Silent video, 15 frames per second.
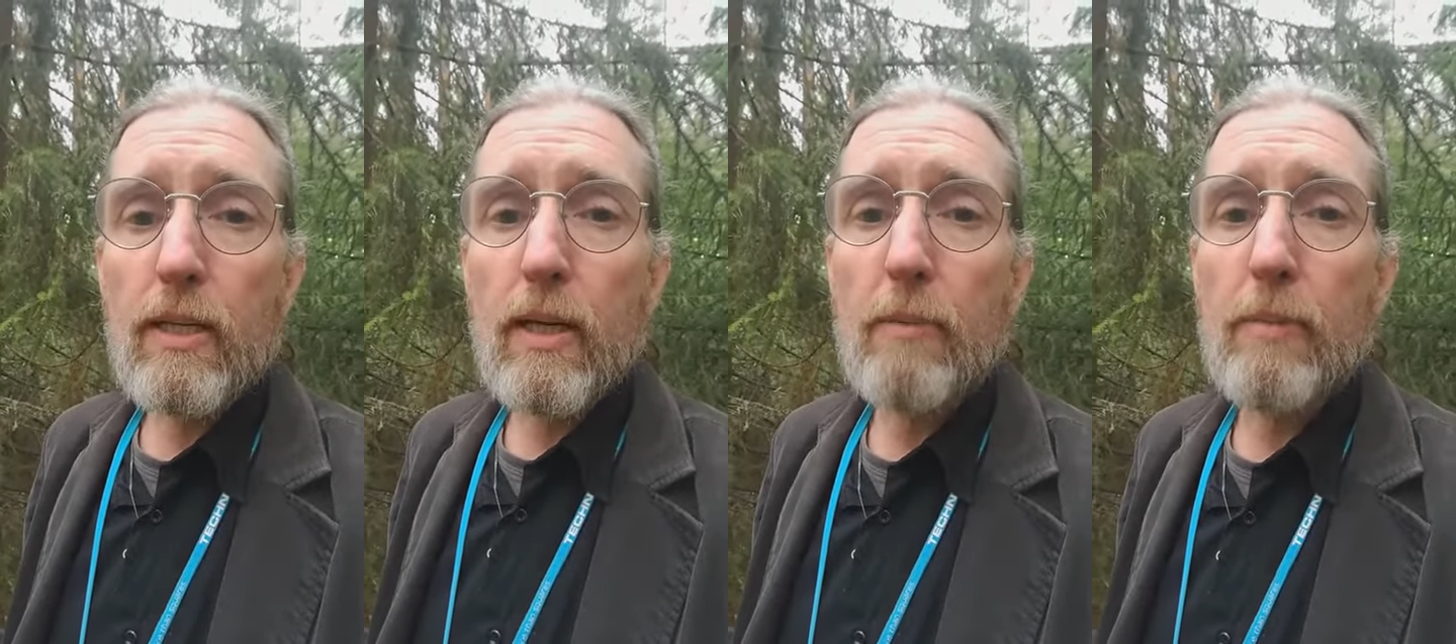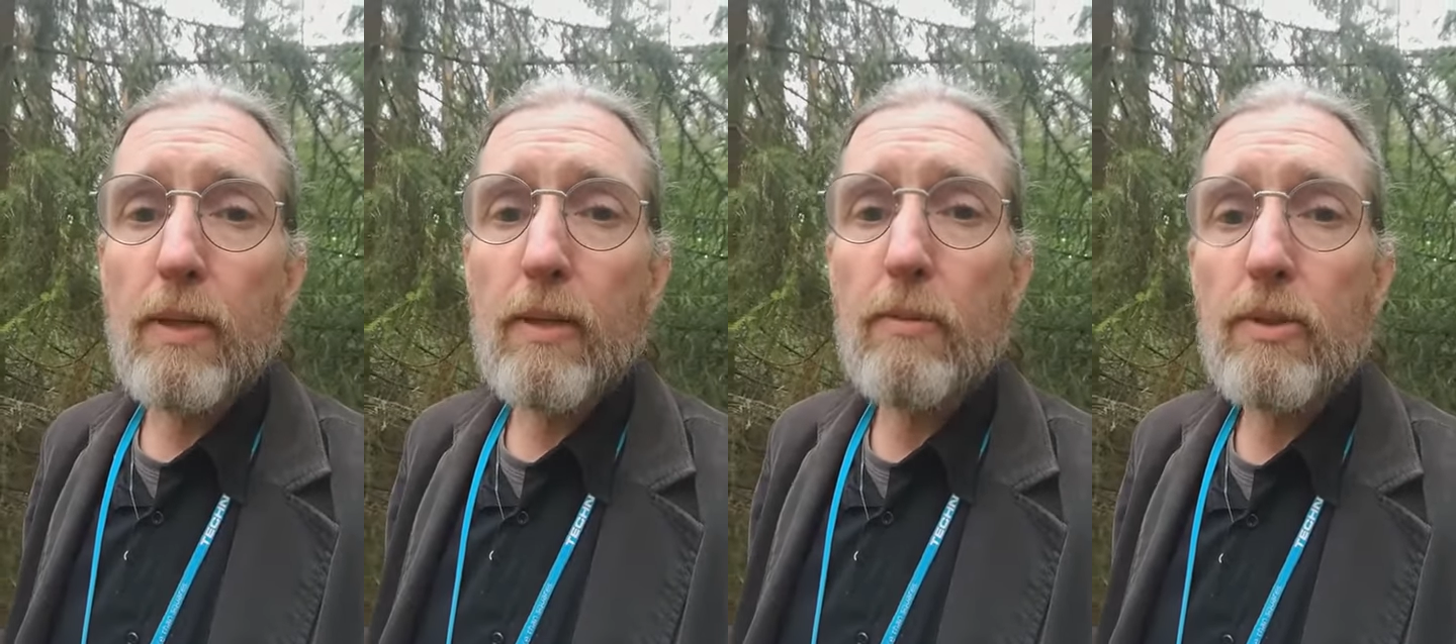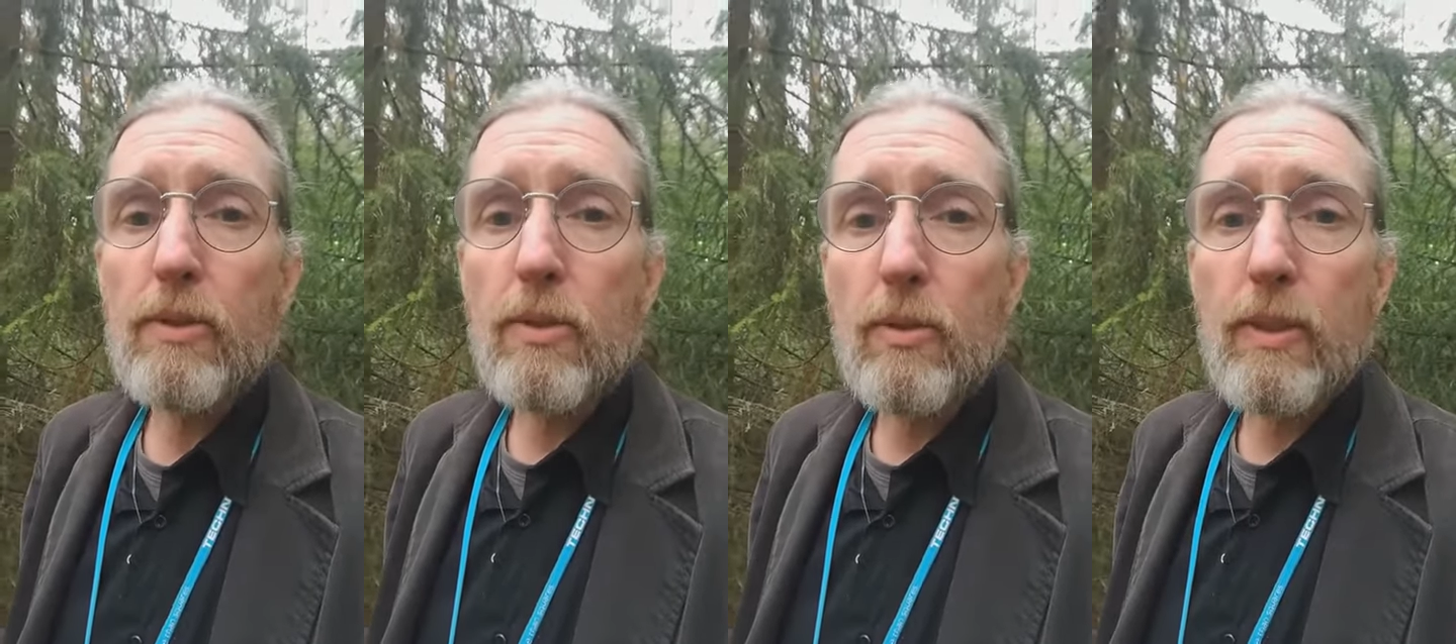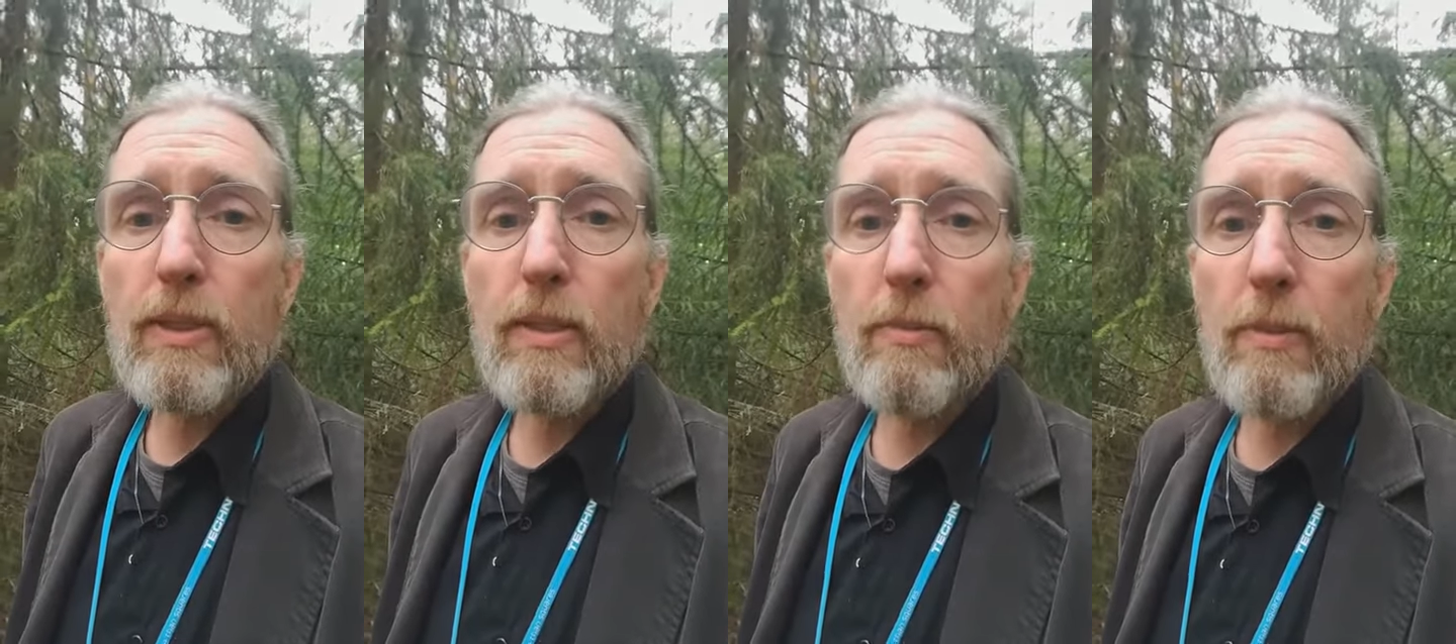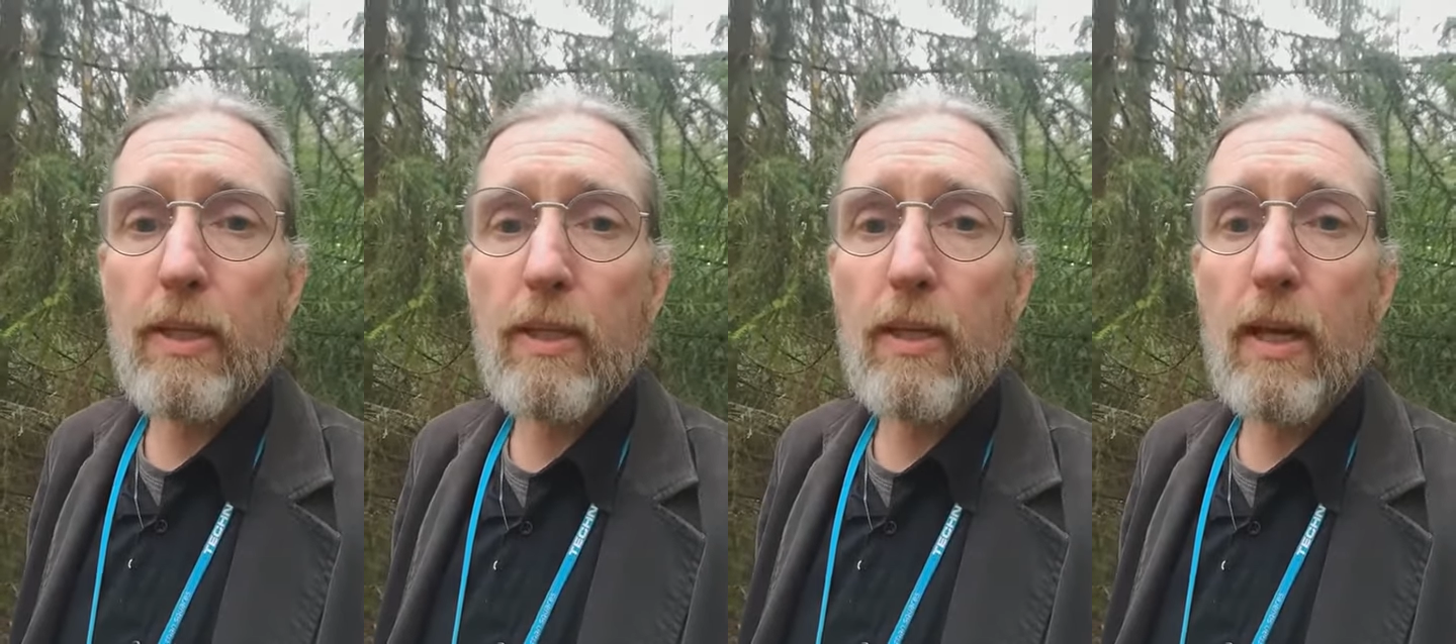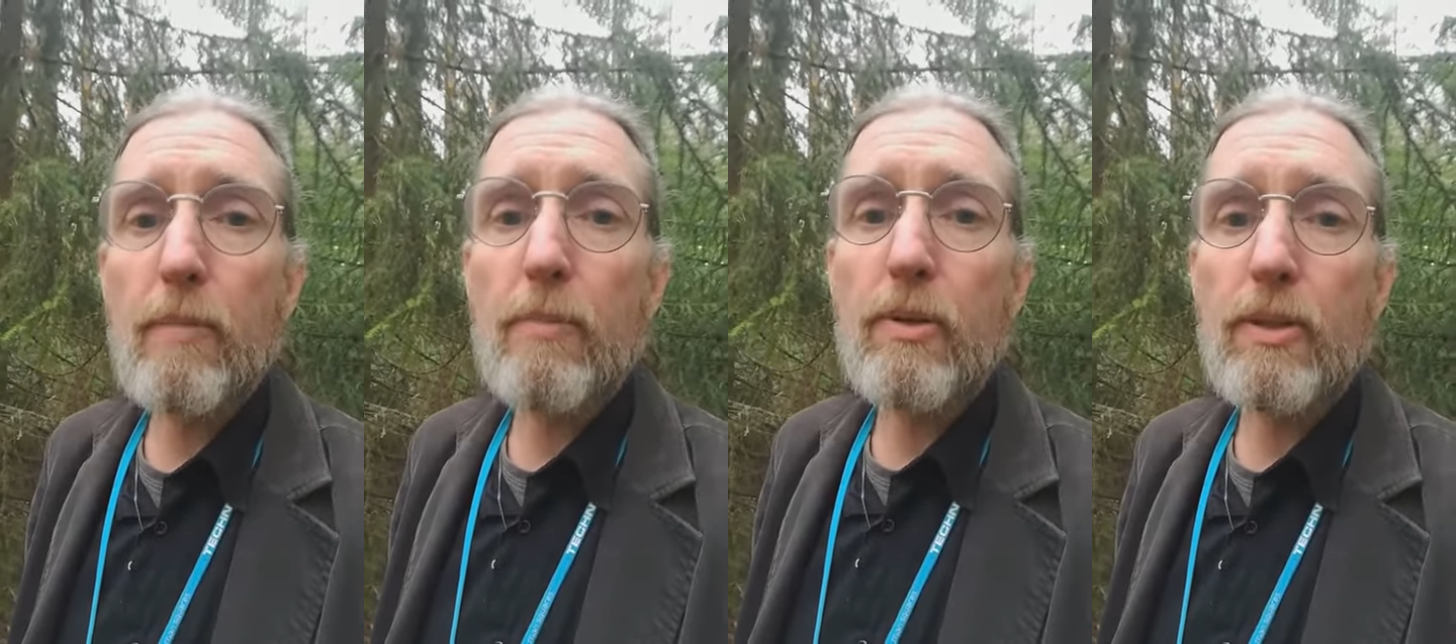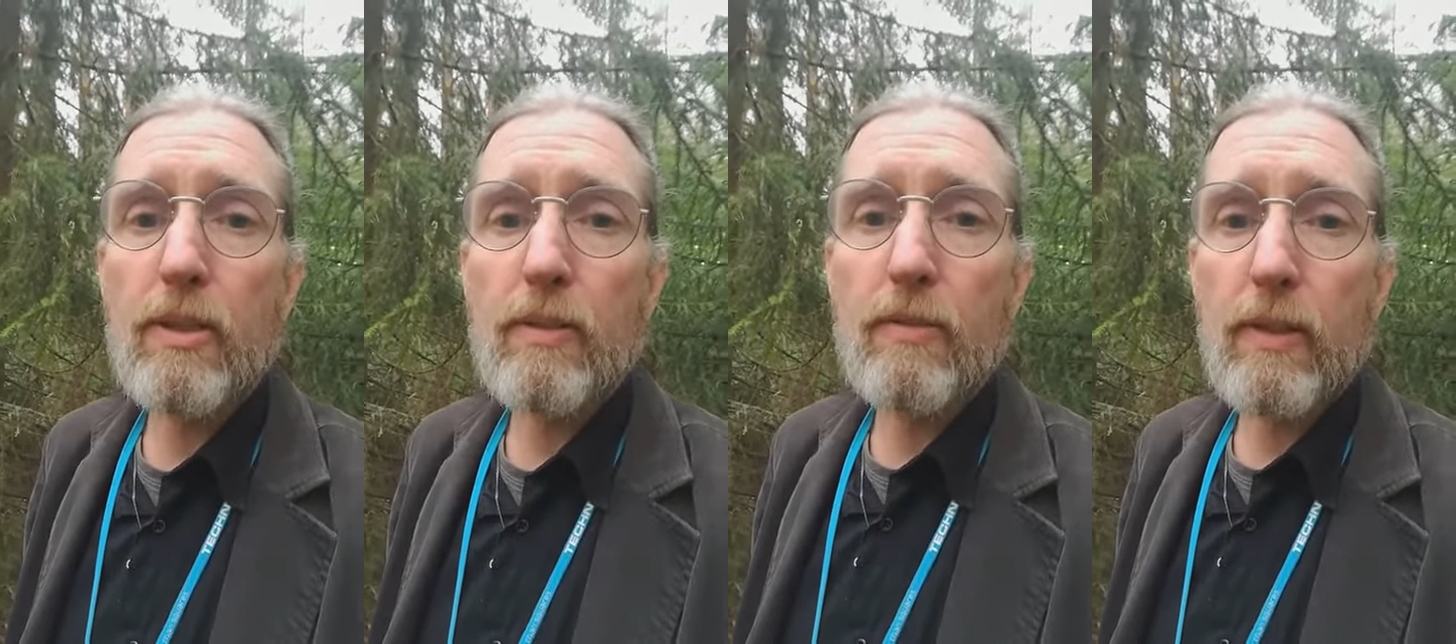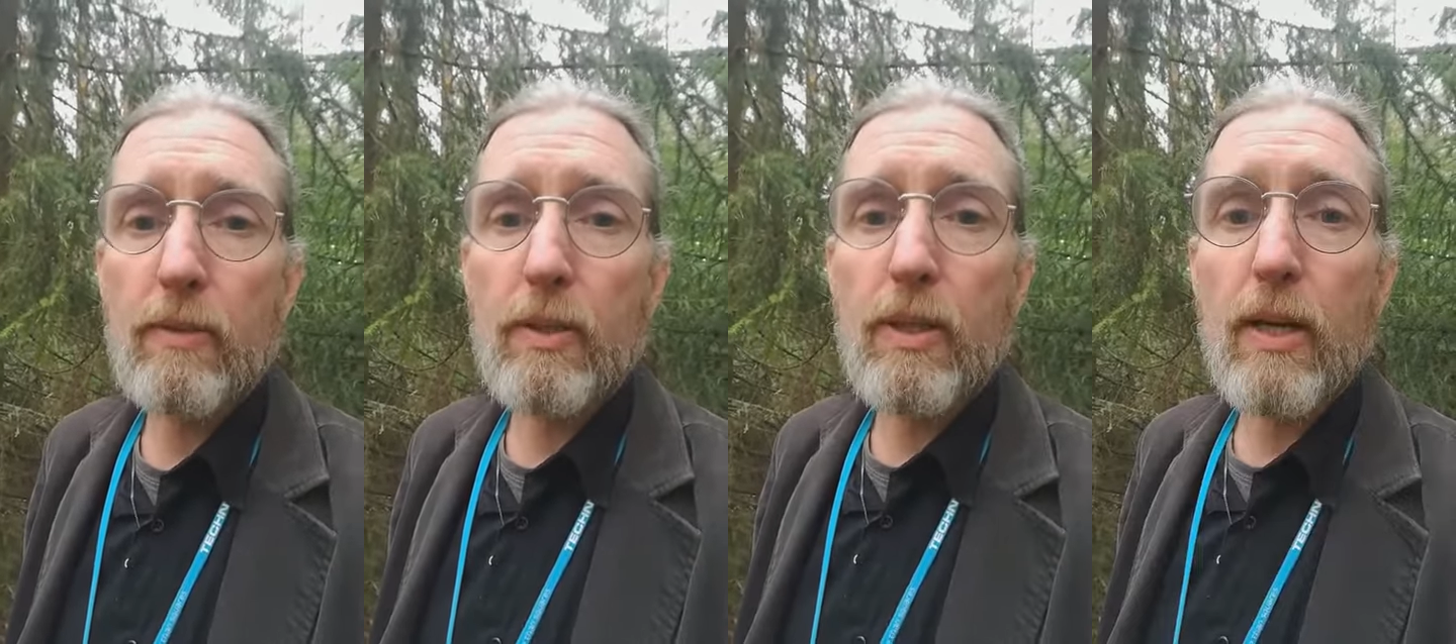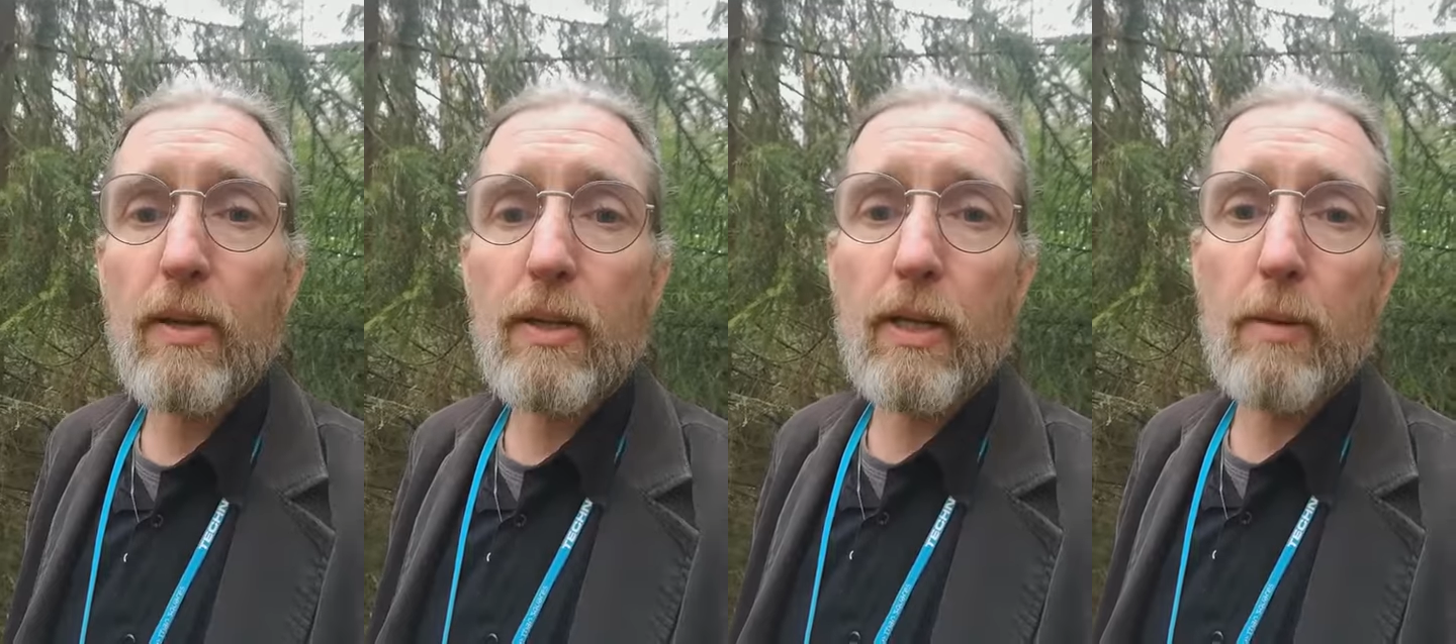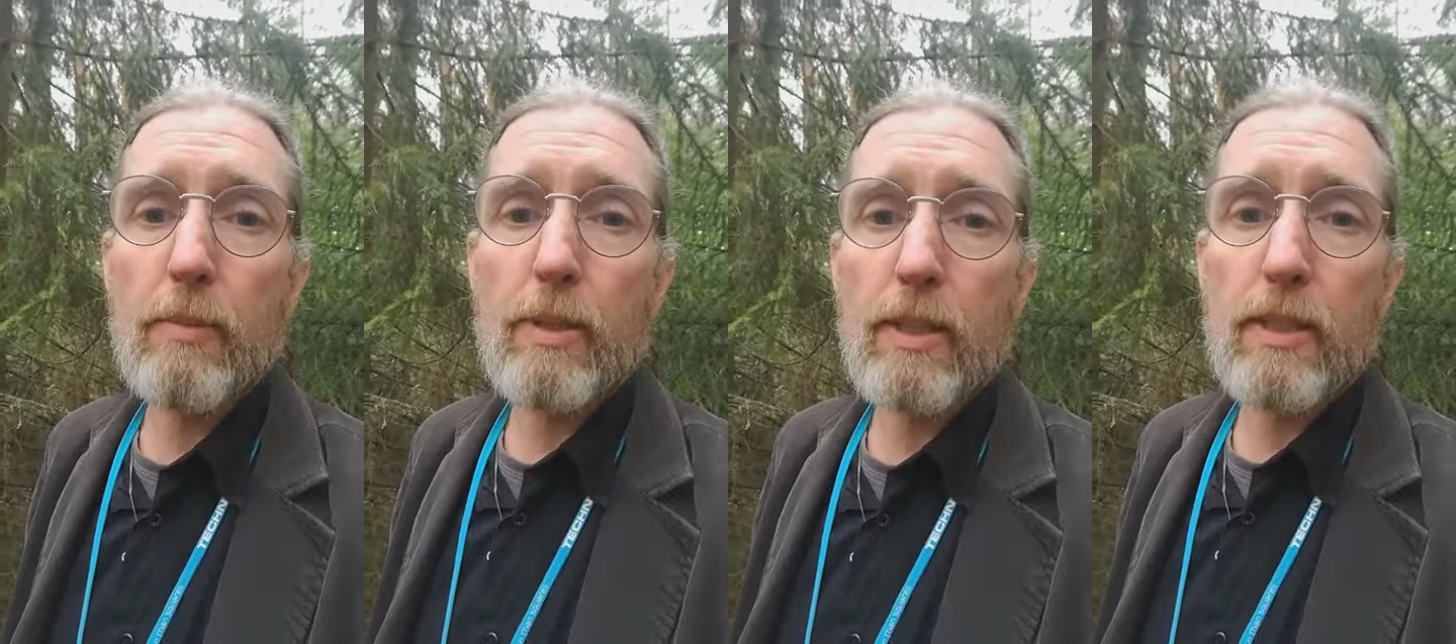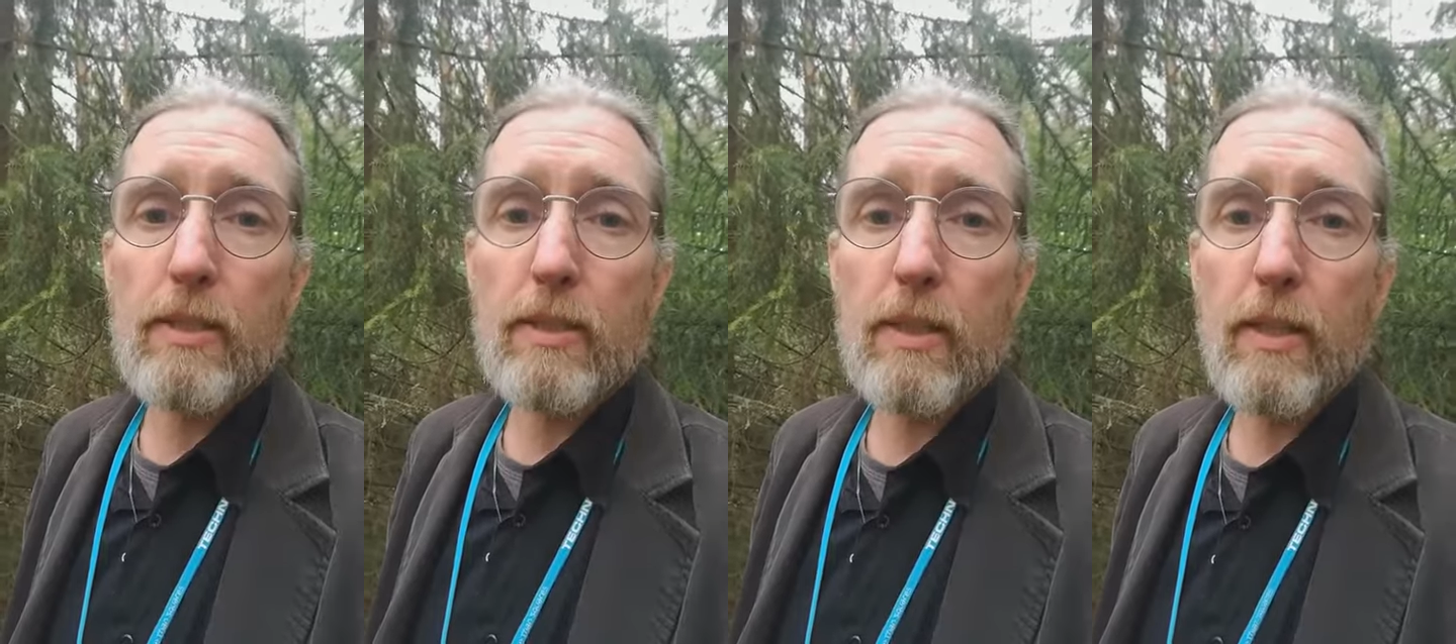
company was doing something collaboratively with other companies